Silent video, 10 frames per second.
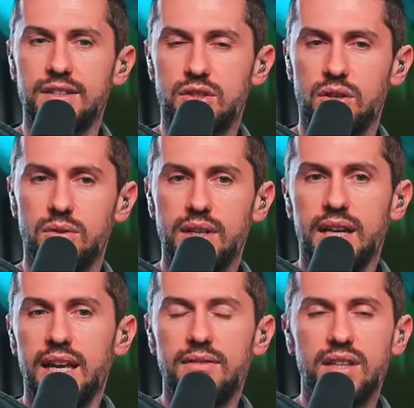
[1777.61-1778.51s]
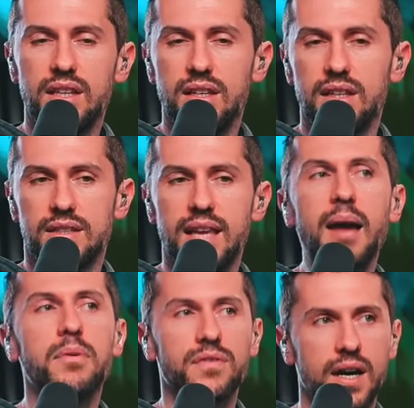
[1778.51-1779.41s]
And so even the
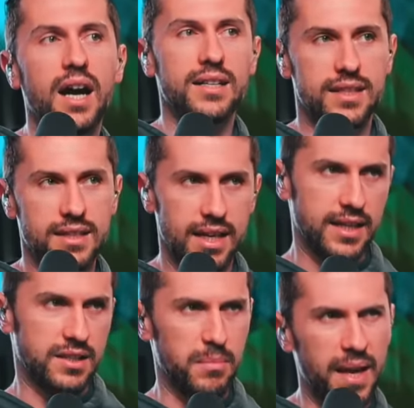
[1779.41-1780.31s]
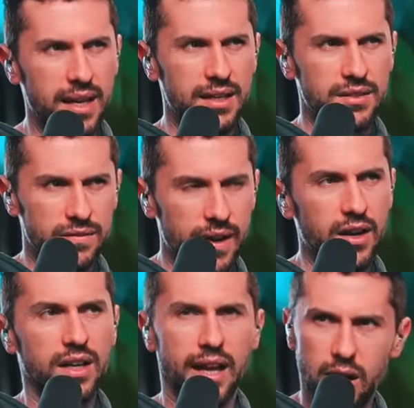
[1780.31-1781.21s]
type of content that gets made is
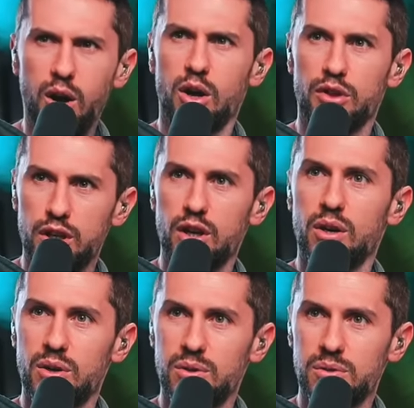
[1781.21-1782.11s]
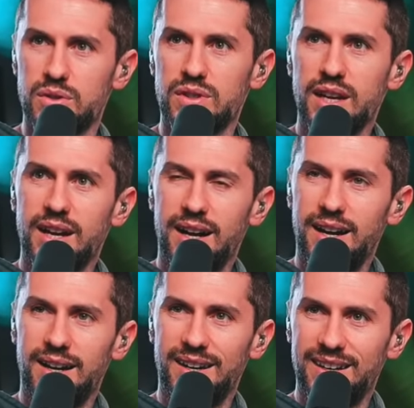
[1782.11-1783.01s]
very like on the nose,
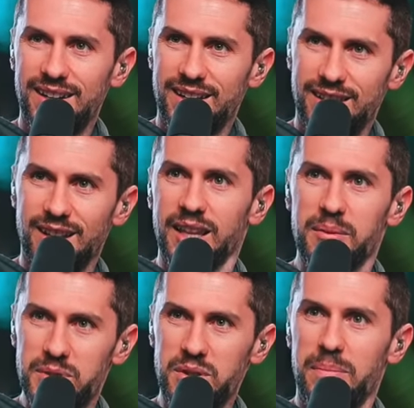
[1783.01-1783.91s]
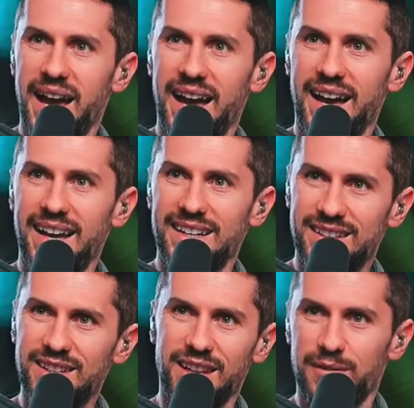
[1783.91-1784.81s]
the libs are
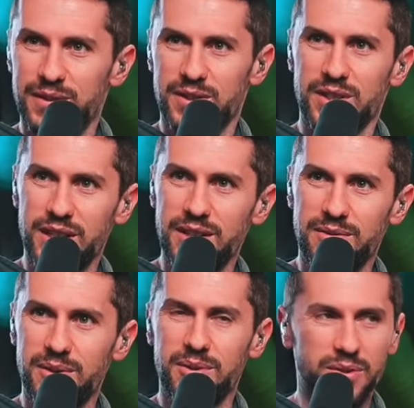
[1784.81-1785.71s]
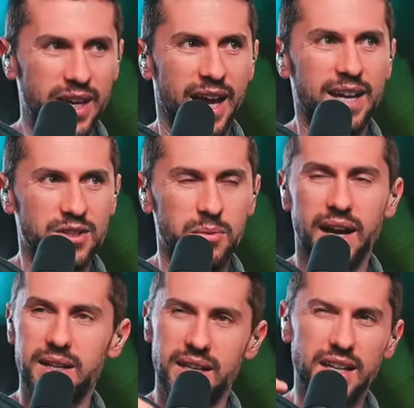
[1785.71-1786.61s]
bad, the leftists are evil, they hate you,
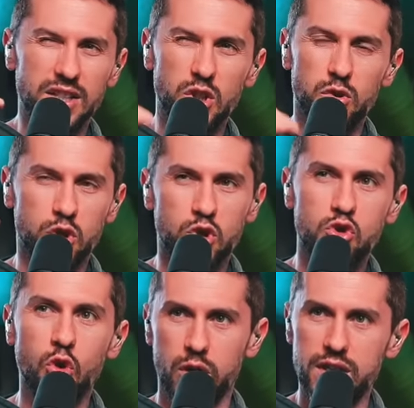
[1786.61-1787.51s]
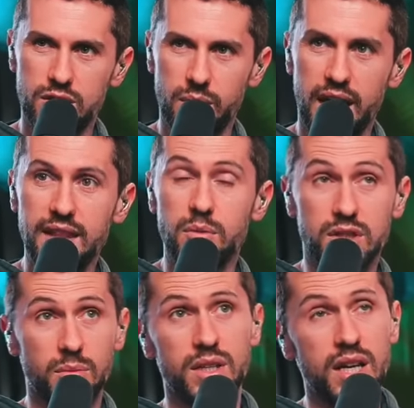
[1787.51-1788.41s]
right? There's no story to it. And then
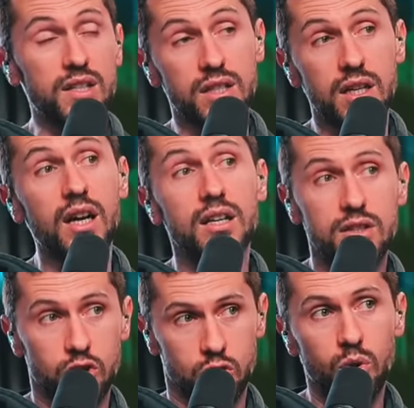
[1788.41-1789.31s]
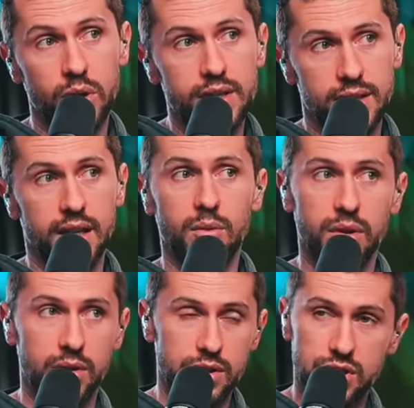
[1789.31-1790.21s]
when someone does good storytelling,
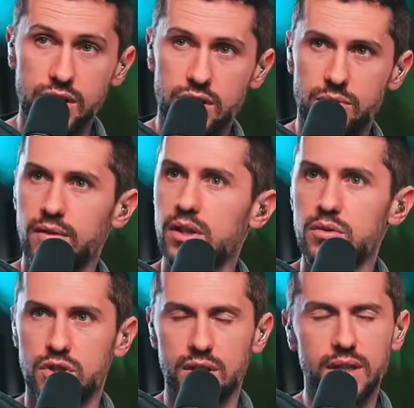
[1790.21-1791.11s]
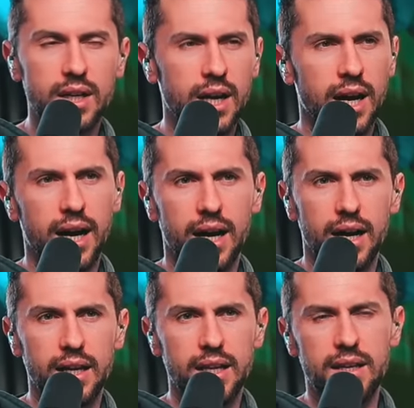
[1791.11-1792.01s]
whether it's Jesus Revolution,
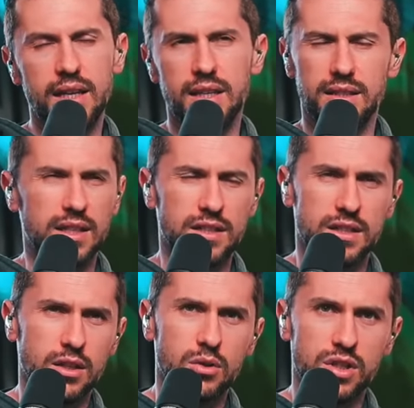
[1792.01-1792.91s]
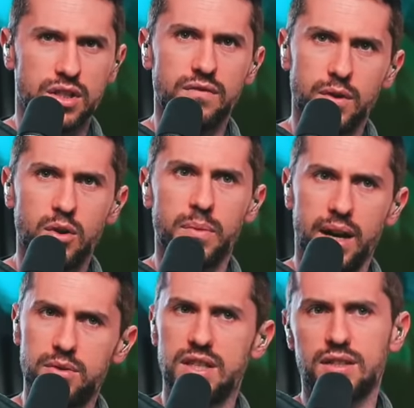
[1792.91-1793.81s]
this isn't a Christian film, but
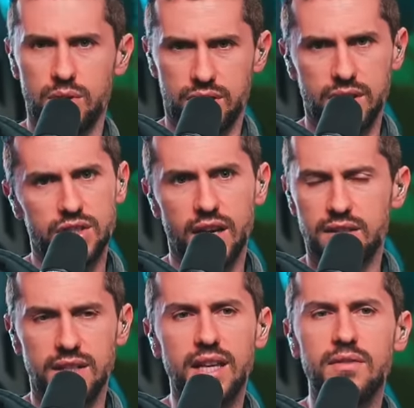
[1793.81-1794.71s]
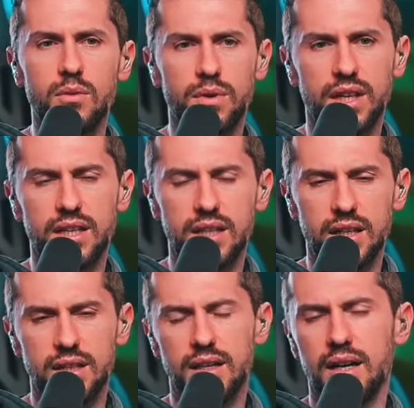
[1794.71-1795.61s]
I would say it's Christian adjacent, even when they
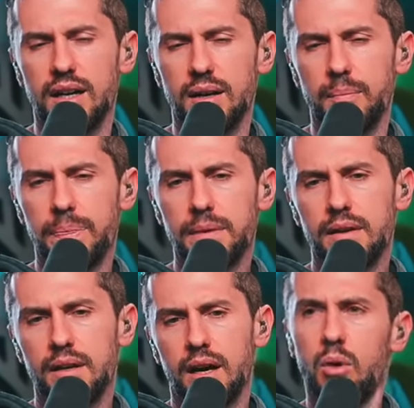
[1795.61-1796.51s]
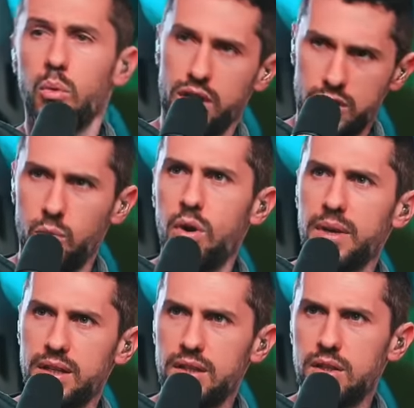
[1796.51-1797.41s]
did What Is a
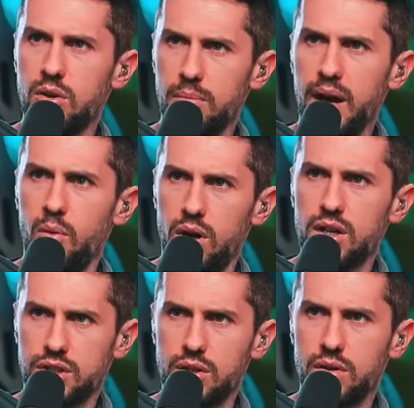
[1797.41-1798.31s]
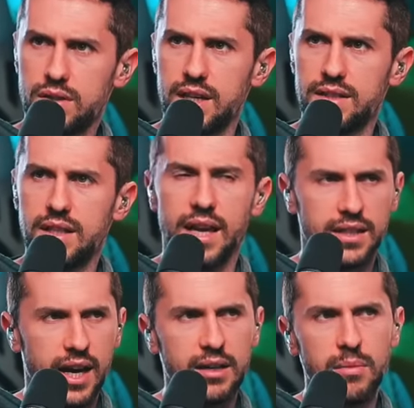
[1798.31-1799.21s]
Woman, you know, and Matt Walsh and all those guys did
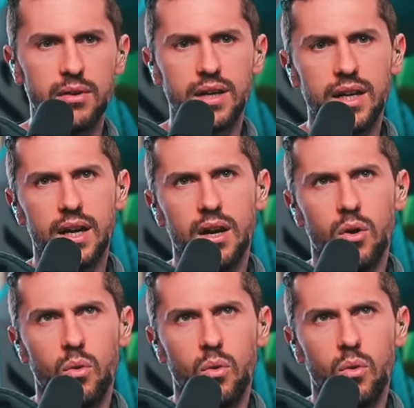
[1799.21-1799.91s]
that documentary. Right.